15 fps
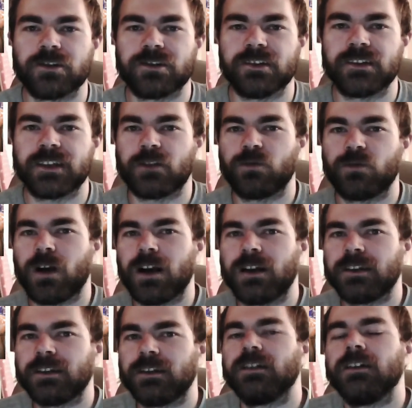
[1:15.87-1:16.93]
Dawson and Dash
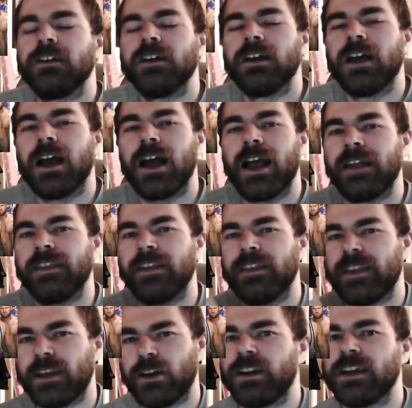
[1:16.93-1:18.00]
Wilder, and then
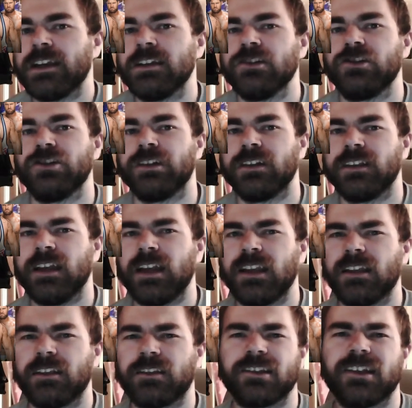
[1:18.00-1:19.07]
they got injured, and then
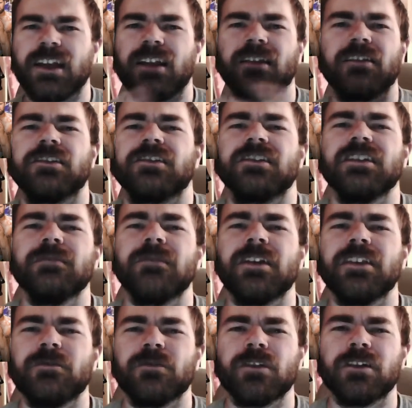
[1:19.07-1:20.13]
it seemed like
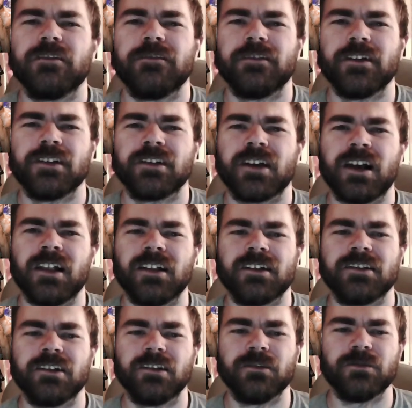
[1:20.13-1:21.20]
they were going to face Carl
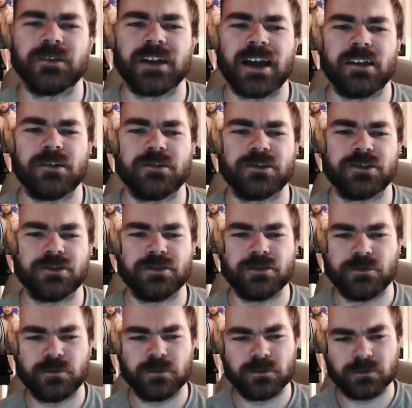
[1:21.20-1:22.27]
Anderson and Luke Gallows,
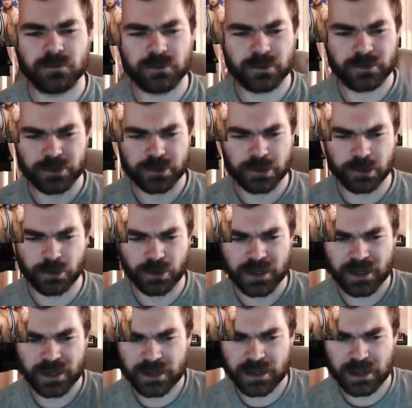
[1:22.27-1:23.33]
who are just
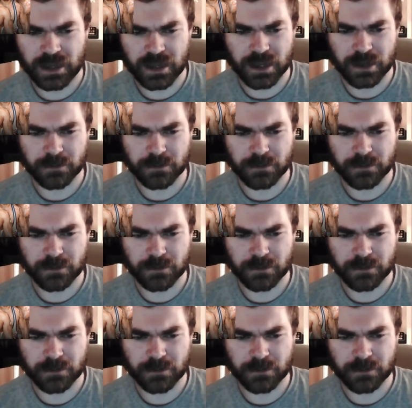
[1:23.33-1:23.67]
looking